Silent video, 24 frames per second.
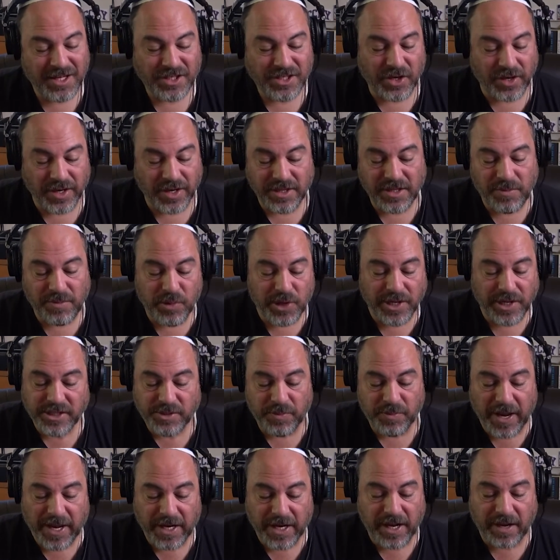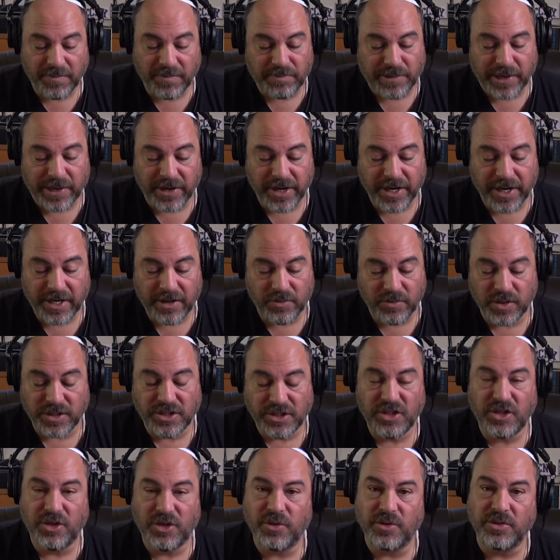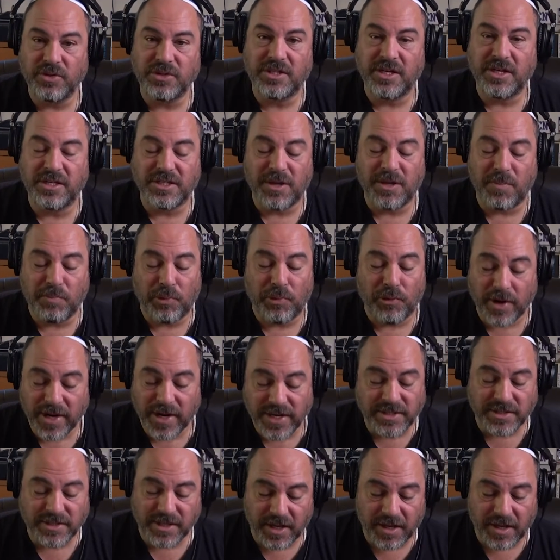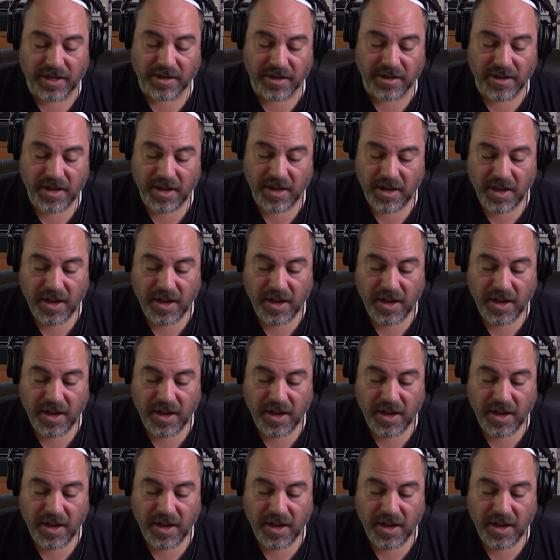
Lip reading: During the British Mandate period, it was used as a prison